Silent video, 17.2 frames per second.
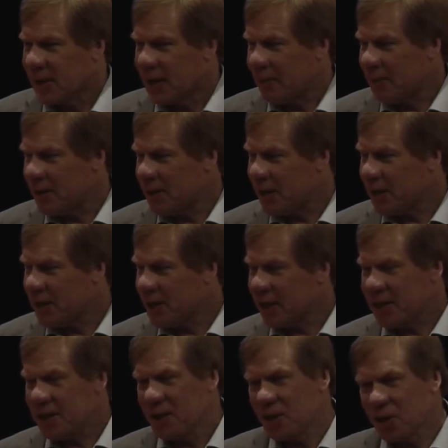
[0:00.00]
I mean, they,
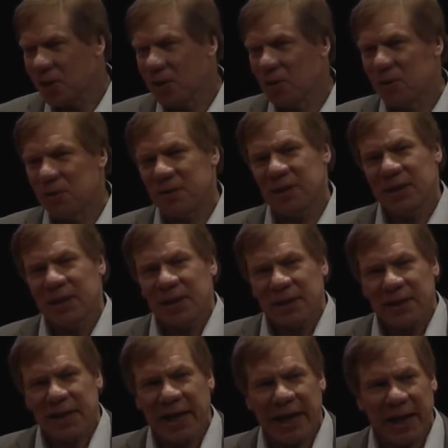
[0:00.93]
they knew
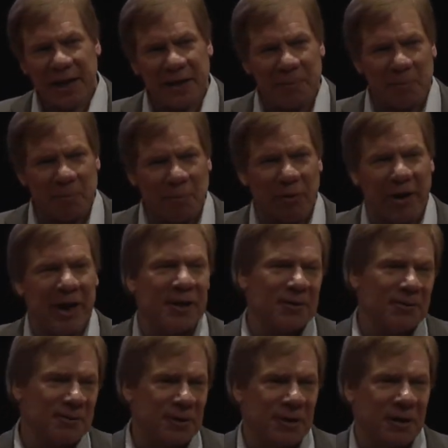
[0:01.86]
they had to break
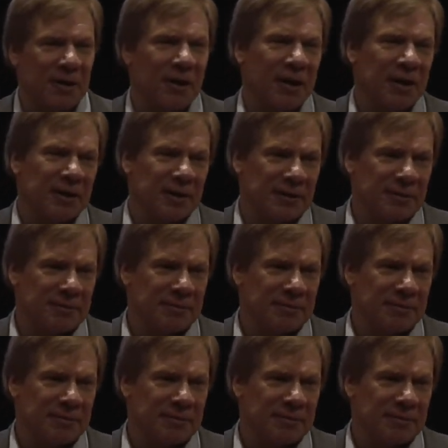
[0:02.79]
through the clutter.